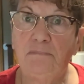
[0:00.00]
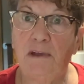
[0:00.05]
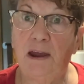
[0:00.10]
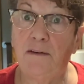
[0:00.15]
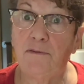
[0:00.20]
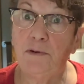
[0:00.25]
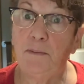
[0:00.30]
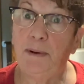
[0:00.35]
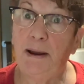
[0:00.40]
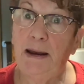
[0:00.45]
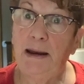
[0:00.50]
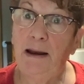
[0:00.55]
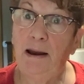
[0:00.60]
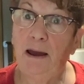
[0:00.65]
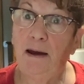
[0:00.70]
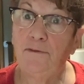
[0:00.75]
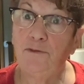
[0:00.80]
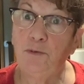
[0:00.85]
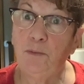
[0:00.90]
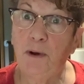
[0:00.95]
Everybody
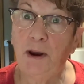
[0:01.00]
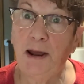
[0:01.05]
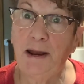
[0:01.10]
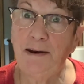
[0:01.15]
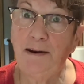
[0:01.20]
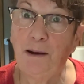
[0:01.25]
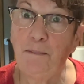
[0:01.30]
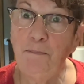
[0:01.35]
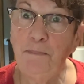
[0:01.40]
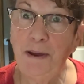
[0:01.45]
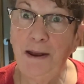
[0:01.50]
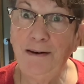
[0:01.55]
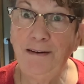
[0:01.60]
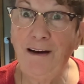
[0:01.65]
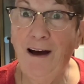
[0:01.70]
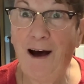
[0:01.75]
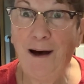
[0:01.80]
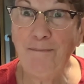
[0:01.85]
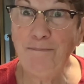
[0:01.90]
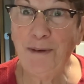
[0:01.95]
loves what I dump in
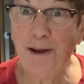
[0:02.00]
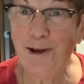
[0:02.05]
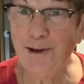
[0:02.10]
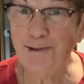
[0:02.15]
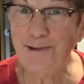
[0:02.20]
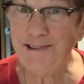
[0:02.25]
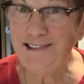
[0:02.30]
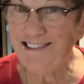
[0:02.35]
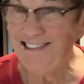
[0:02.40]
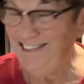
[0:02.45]
compost.